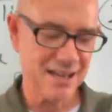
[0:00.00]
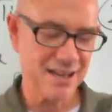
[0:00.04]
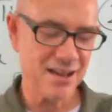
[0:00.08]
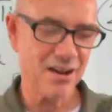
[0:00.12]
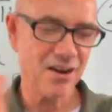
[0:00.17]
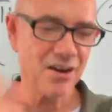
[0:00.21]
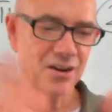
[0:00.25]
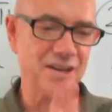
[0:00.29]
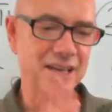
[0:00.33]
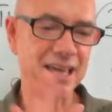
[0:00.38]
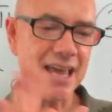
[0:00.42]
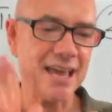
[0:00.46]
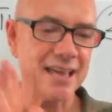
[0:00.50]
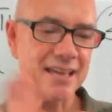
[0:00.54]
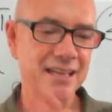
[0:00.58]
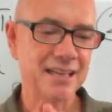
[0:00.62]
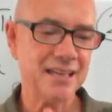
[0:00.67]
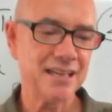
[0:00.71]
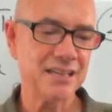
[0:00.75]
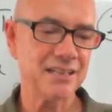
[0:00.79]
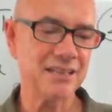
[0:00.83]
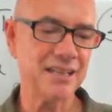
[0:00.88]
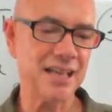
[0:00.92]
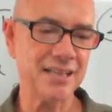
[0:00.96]
Okay,
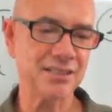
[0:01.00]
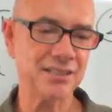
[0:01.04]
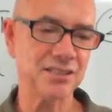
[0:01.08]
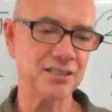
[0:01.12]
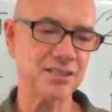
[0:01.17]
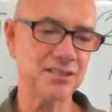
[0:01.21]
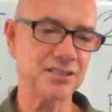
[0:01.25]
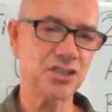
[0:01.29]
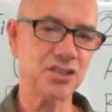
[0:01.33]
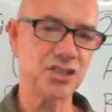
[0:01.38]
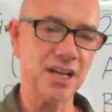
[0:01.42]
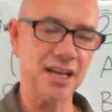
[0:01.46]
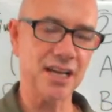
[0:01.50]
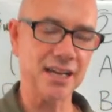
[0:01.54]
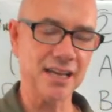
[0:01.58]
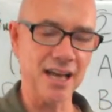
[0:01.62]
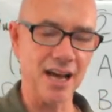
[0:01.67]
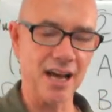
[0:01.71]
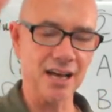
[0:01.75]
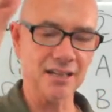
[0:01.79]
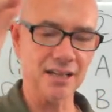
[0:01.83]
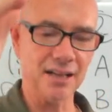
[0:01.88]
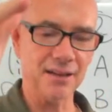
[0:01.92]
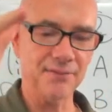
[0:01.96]
let's check
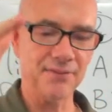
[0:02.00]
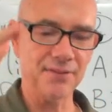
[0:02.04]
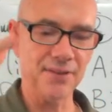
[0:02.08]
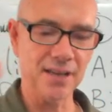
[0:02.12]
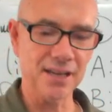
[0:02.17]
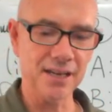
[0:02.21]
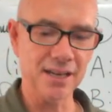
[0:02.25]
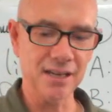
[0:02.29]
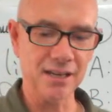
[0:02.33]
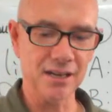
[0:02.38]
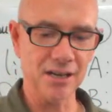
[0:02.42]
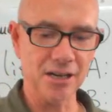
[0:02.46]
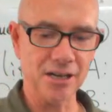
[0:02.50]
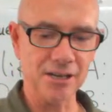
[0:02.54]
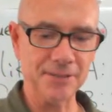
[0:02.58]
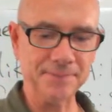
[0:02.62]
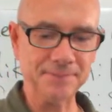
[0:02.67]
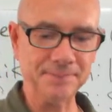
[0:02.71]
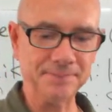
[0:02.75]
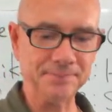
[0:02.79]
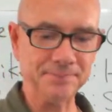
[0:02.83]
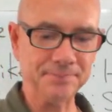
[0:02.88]
out a video.